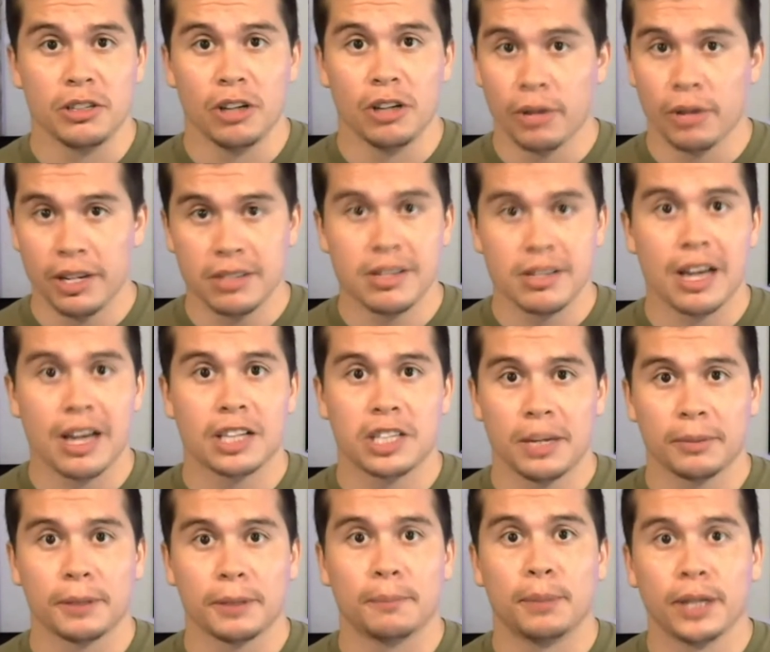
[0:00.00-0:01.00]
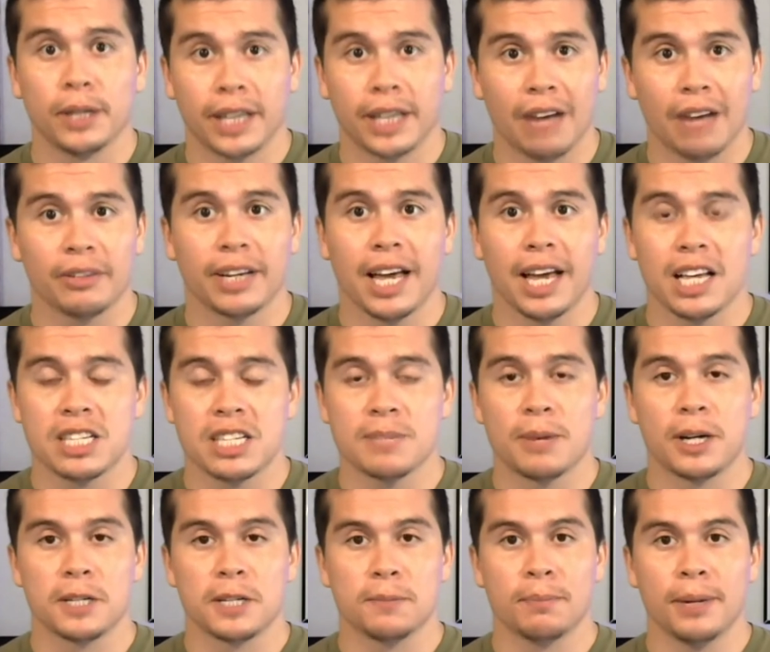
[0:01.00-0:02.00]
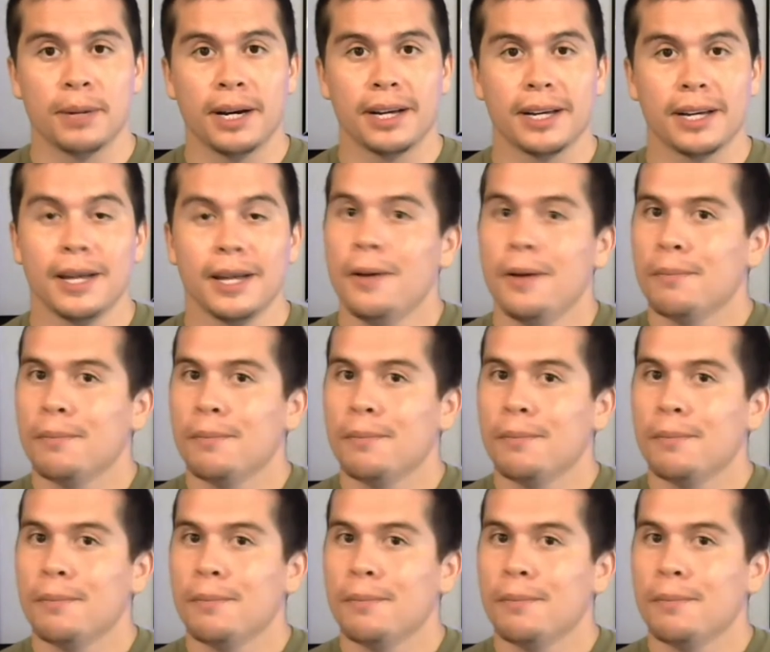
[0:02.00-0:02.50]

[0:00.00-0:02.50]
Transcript: You know, he's actually able to put Kelvin Gastelum on his butt,